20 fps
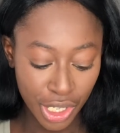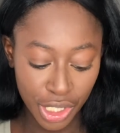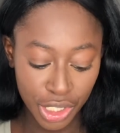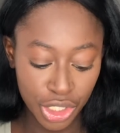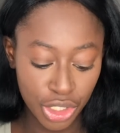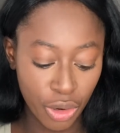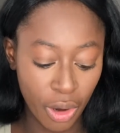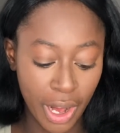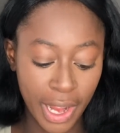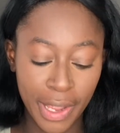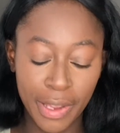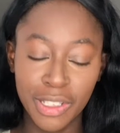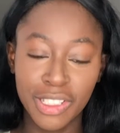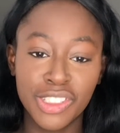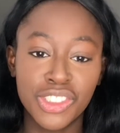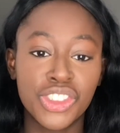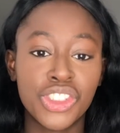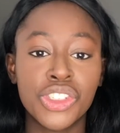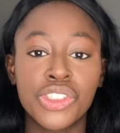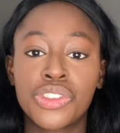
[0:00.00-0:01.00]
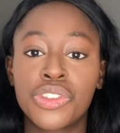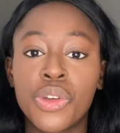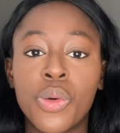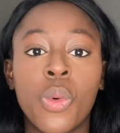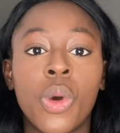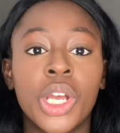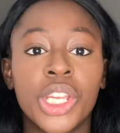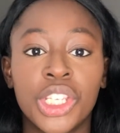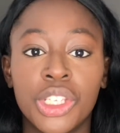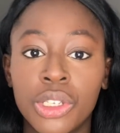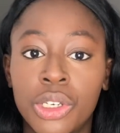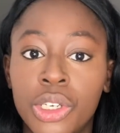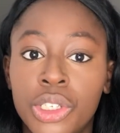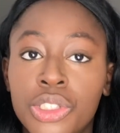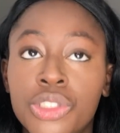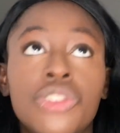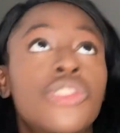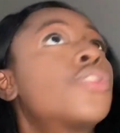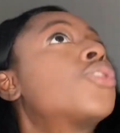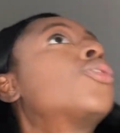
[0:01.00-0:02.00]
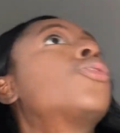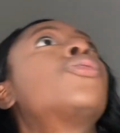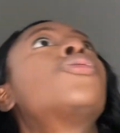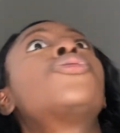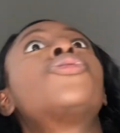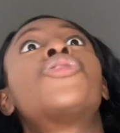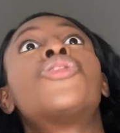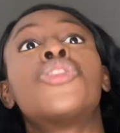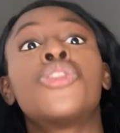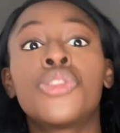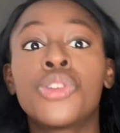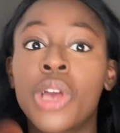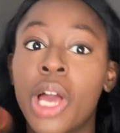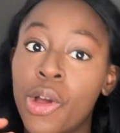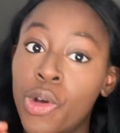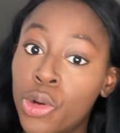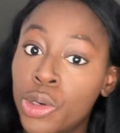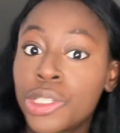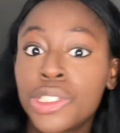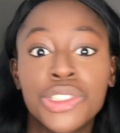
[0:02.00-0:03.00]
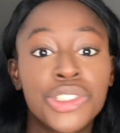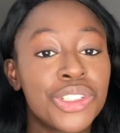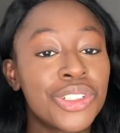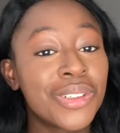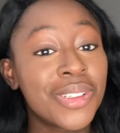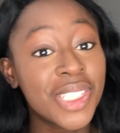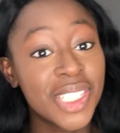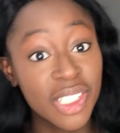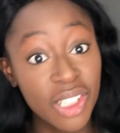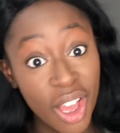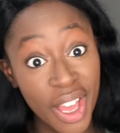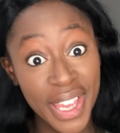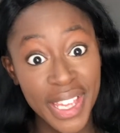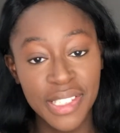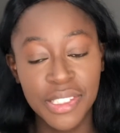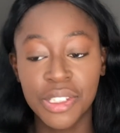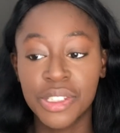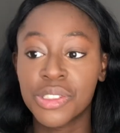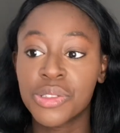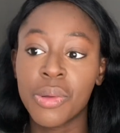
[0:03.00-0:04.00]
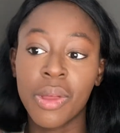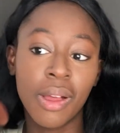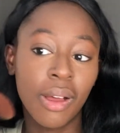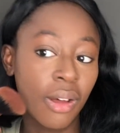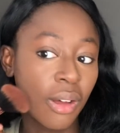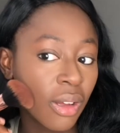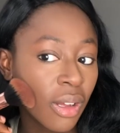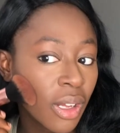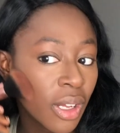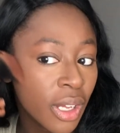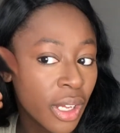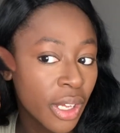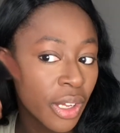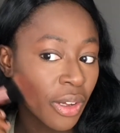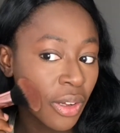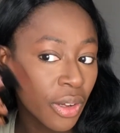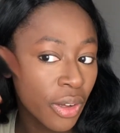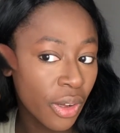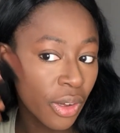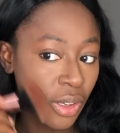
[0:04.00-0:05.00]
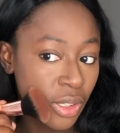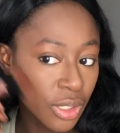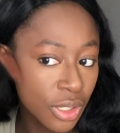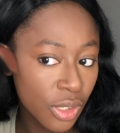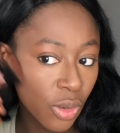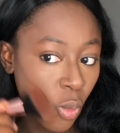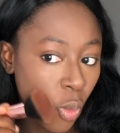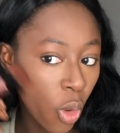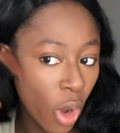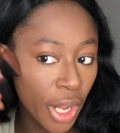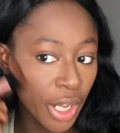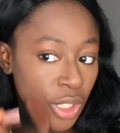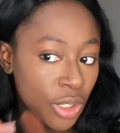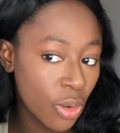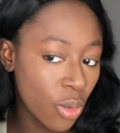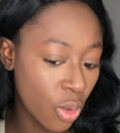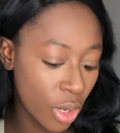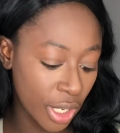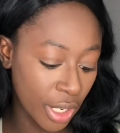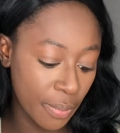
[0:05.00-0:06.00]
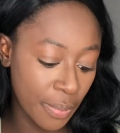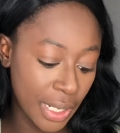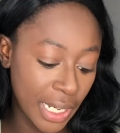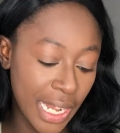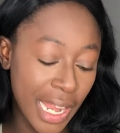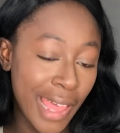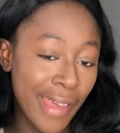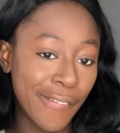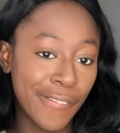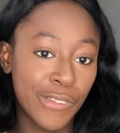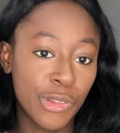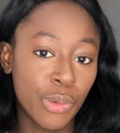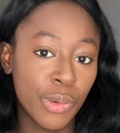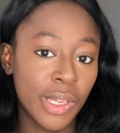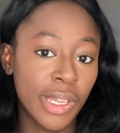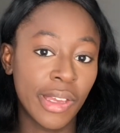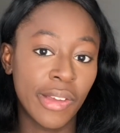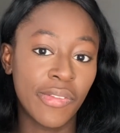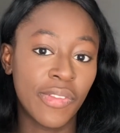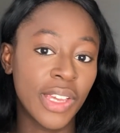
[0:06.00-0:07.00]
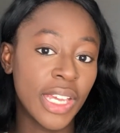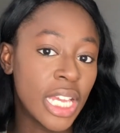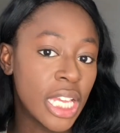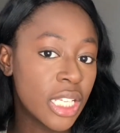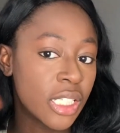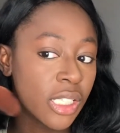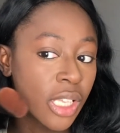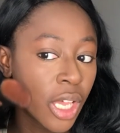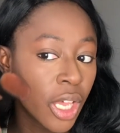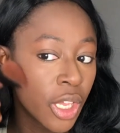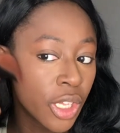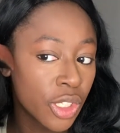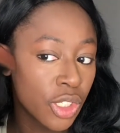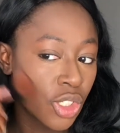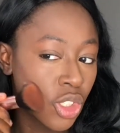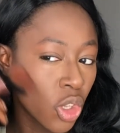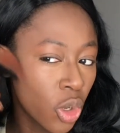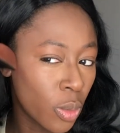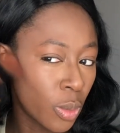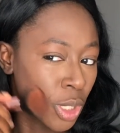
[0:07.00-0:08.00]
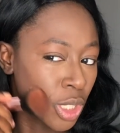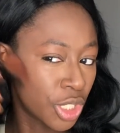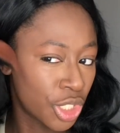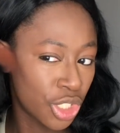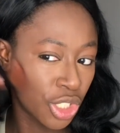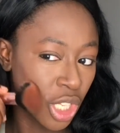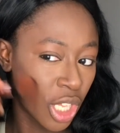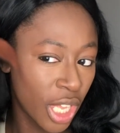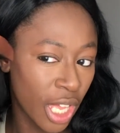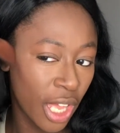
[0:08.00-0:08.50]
Try and just do what you can do according to your size as well, because what you don't want to be left with is so much